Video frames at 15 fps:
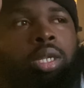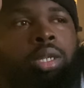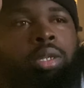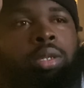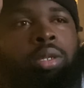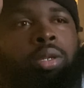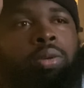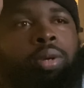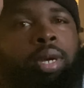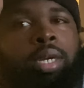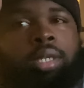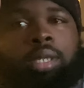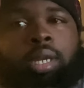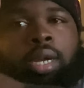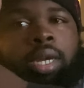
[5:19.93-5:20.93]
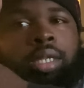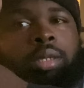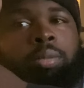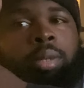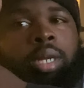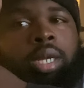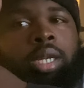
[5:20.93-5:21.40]
You guys can ask
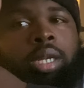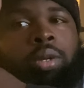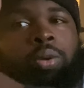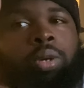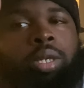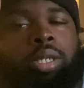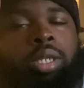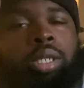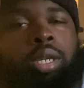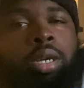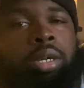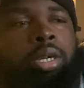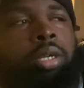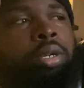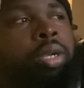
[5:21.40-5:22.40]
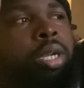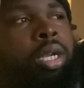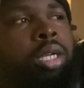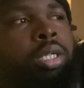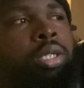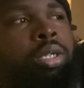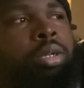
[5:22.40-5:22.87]
me any questions. I'll give you an
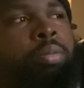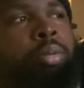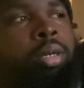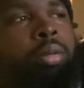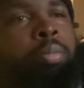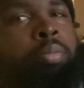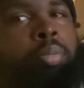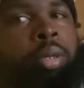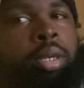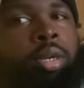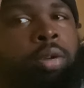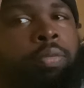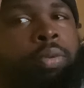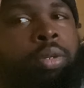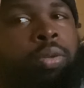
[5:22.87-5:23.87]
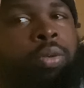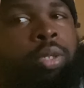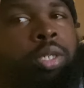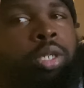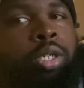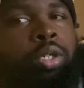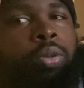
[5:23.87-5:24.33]
answer, but be careful of the
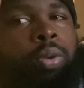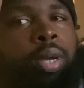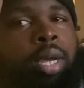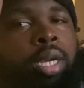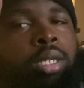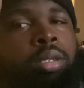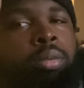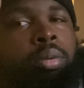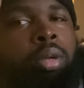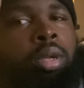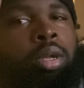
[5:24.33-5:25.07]
questions you ask.